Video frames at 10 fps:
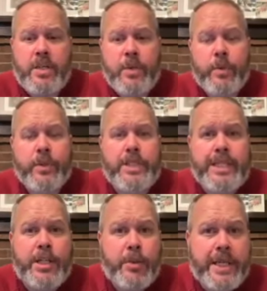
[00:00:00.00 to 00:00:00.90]
you will
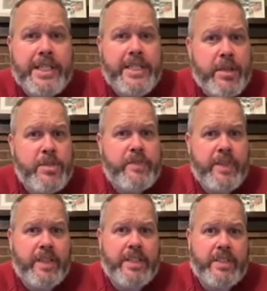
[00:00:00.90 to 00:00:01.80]
decrease those
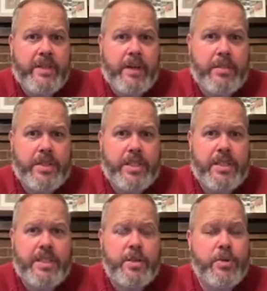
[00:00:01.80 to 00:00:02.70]
feelings of
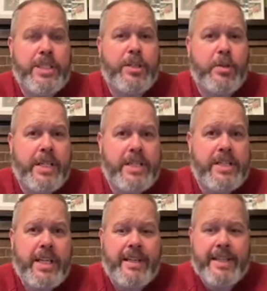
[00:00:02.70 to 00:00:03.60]
helplessness. You'll
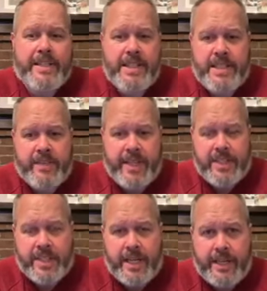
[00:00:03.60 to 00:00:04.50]
decrease that sense of
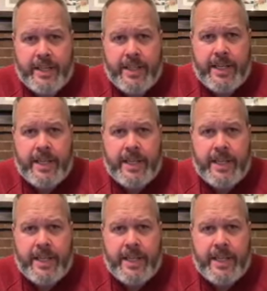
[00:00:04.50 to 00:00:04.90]
anxiety.